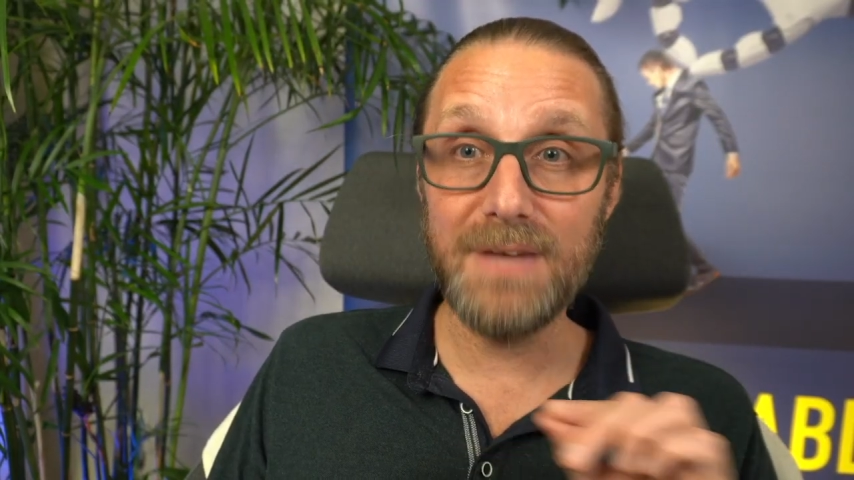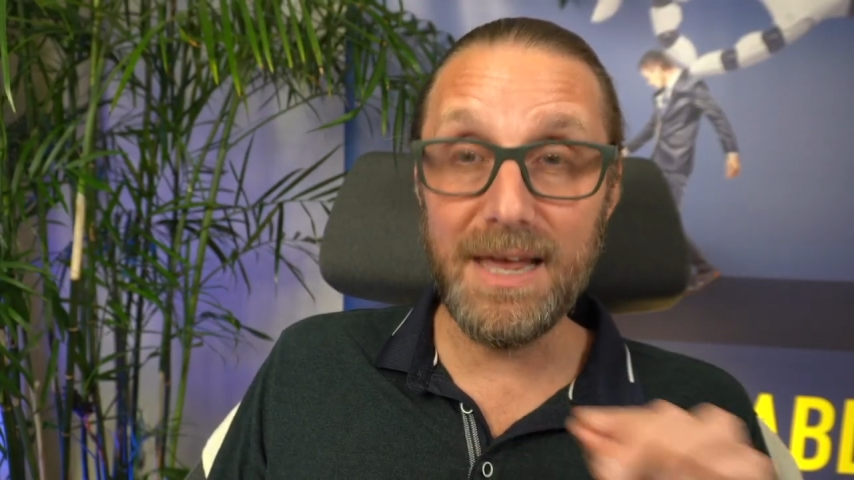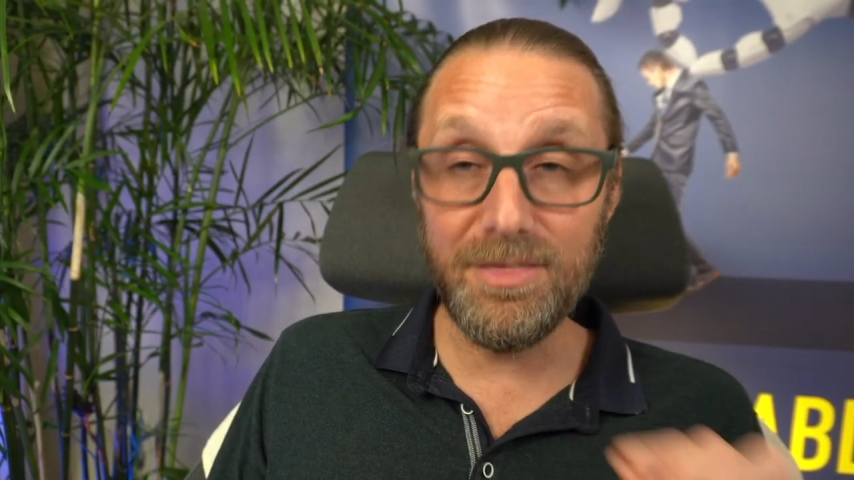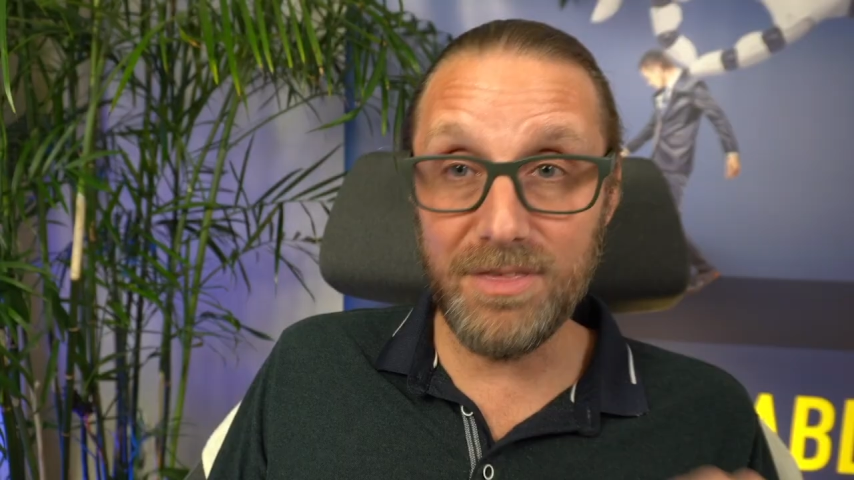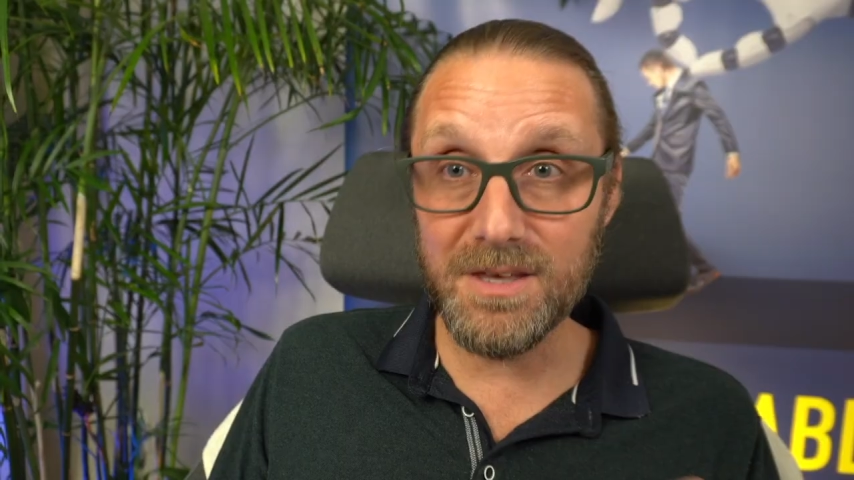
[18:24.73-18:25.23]

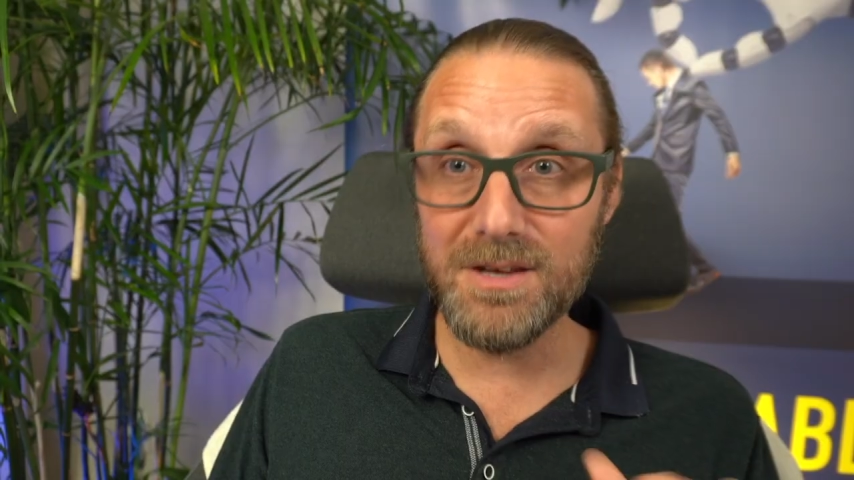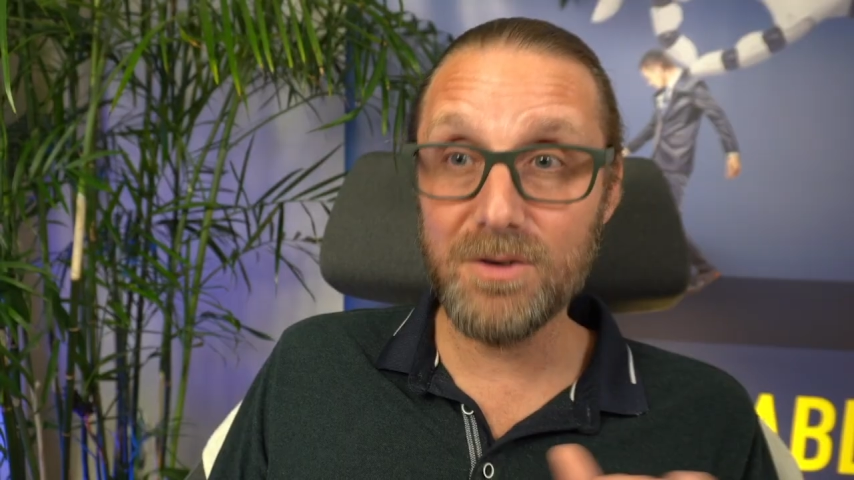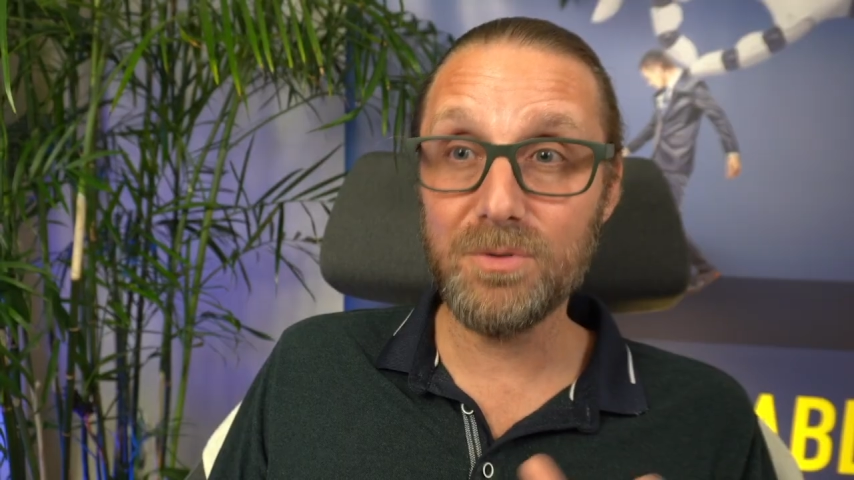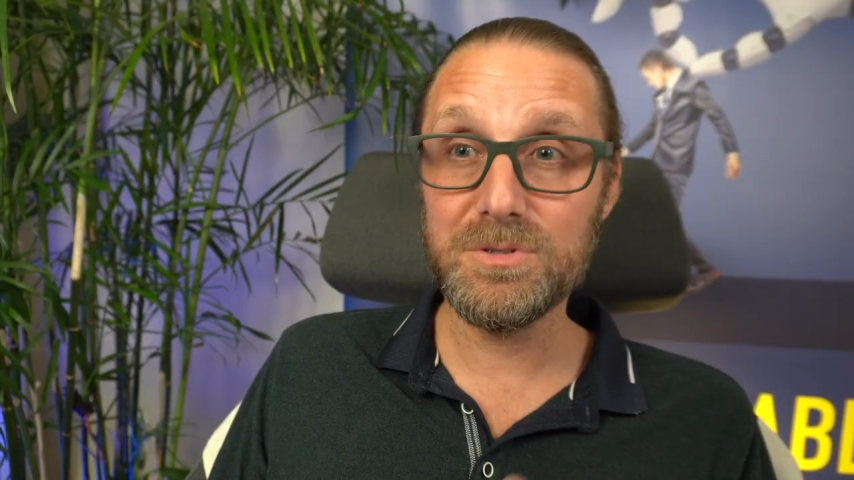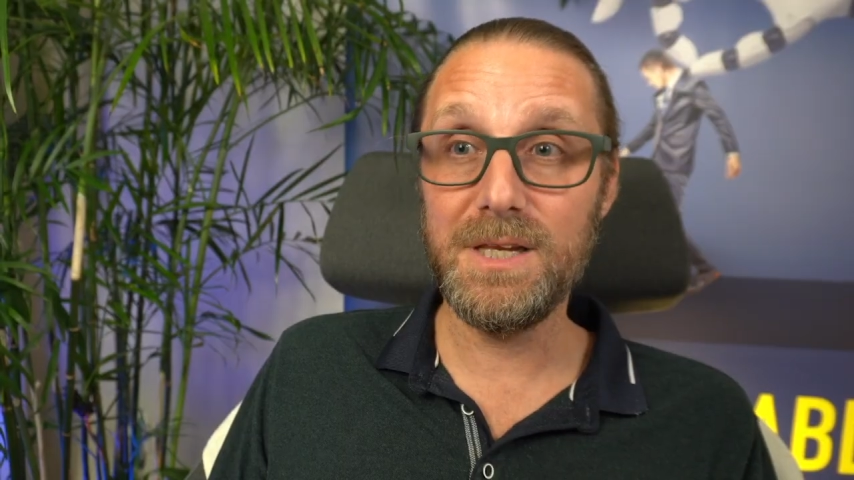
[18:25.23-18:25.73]
ethical
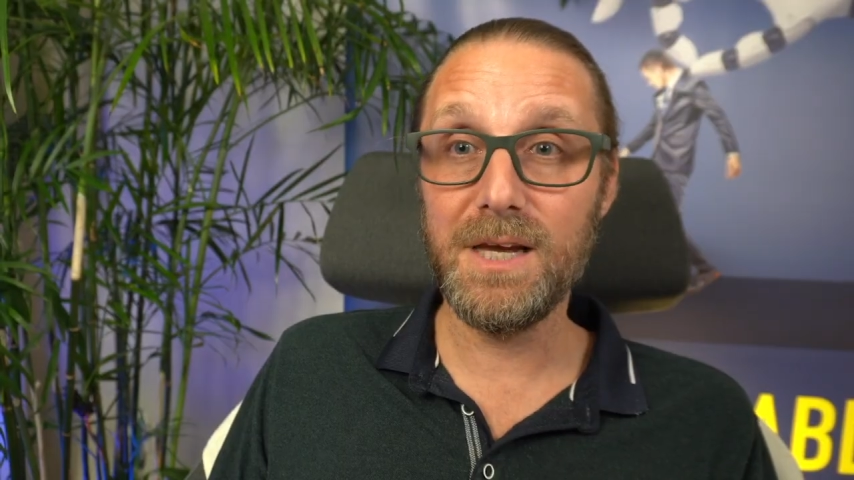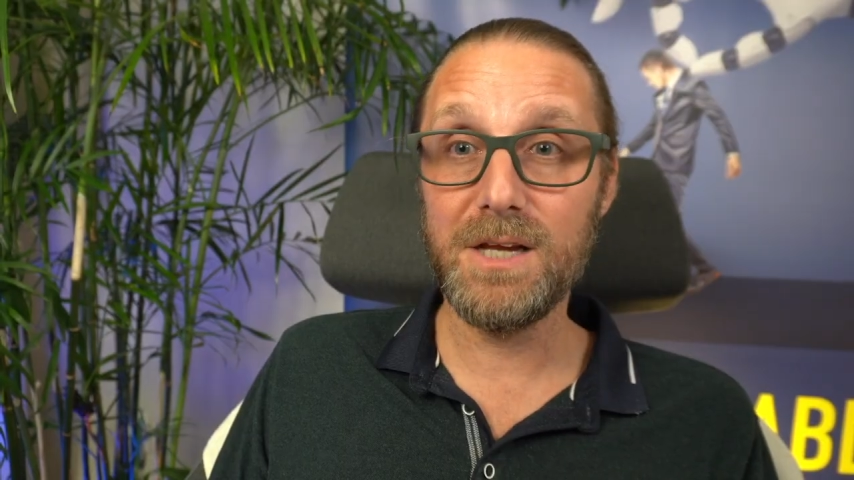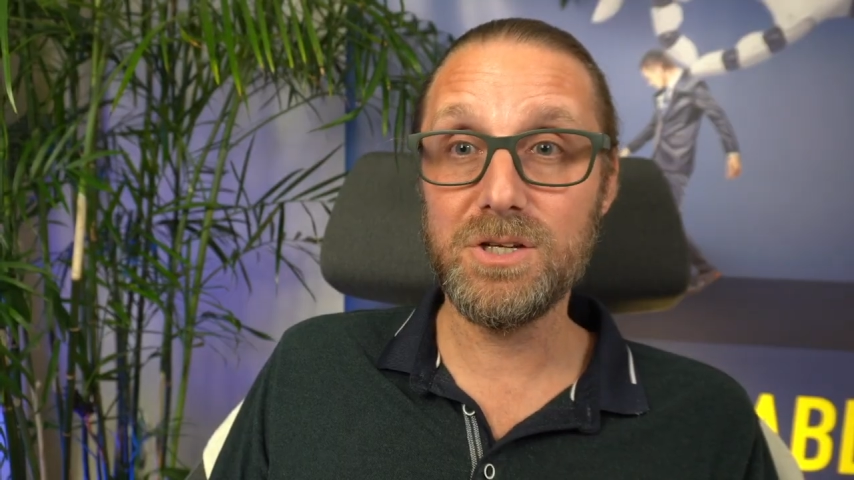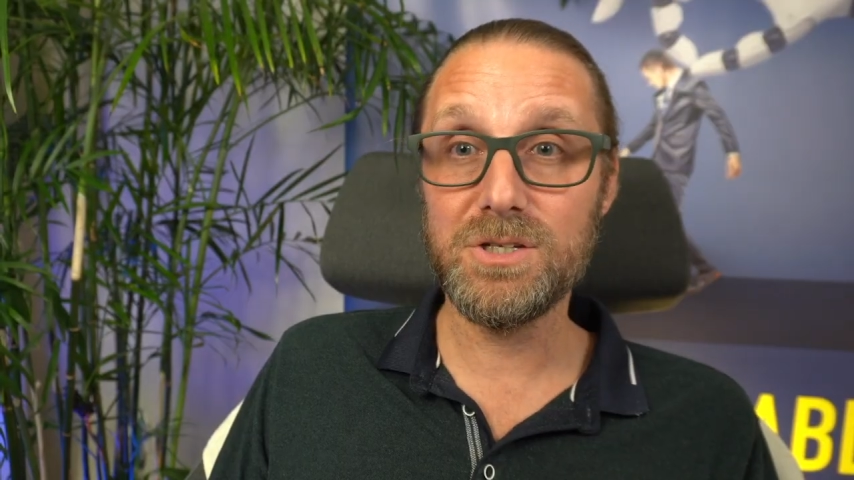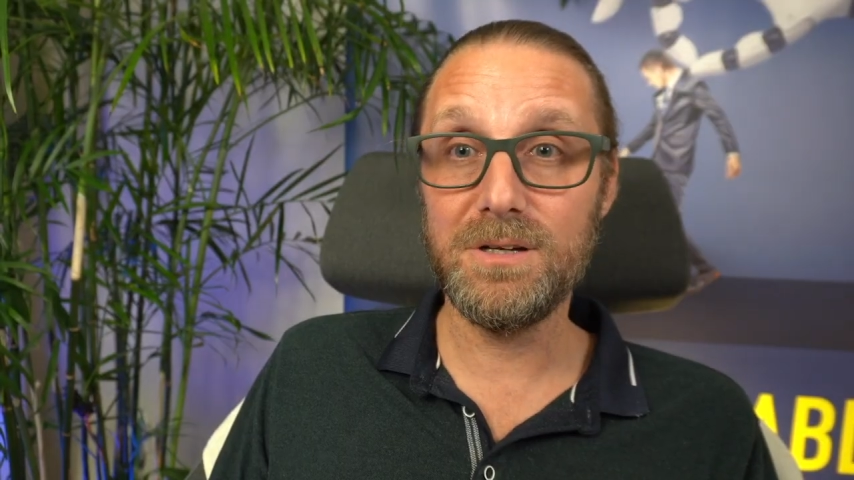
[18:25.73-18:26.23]

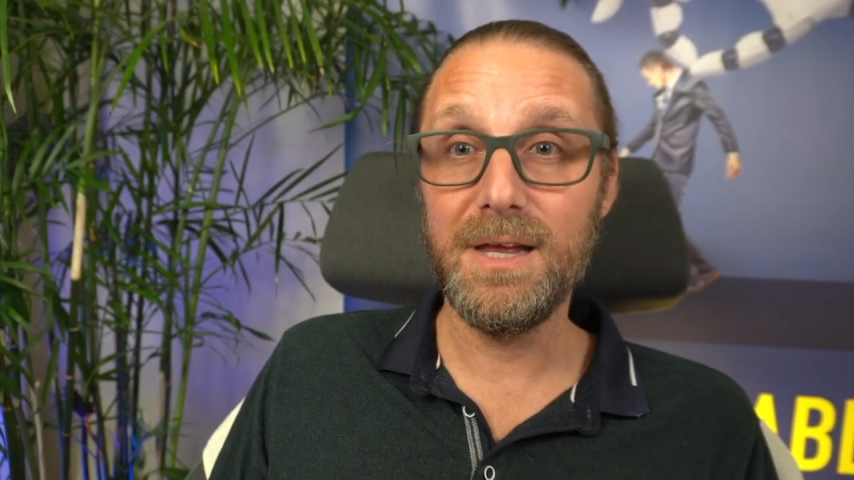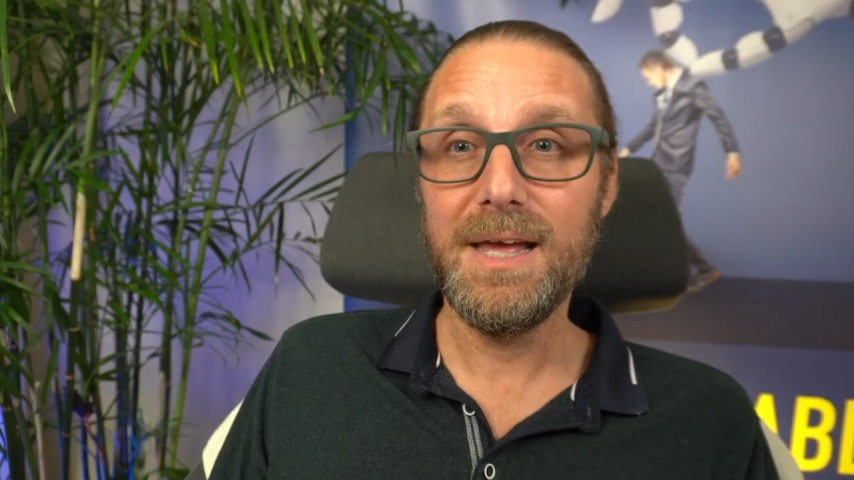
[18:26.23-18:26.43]
consideration,